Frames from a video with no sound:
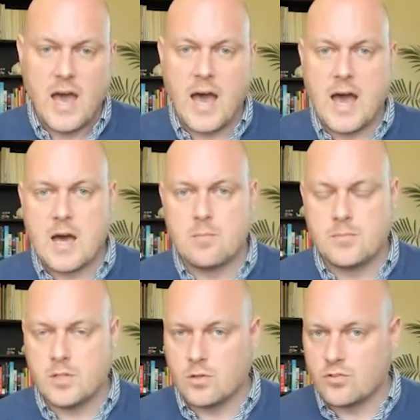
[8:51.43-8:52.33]

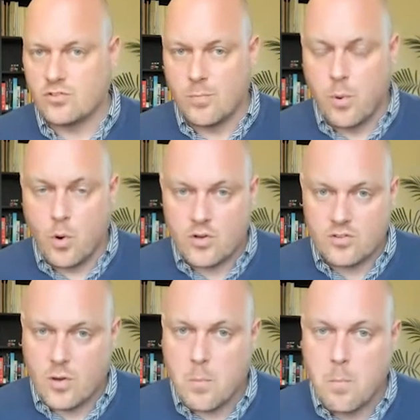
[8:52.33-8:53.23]
to
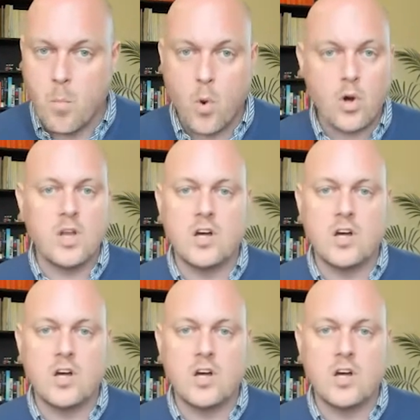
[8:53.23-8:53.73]
support more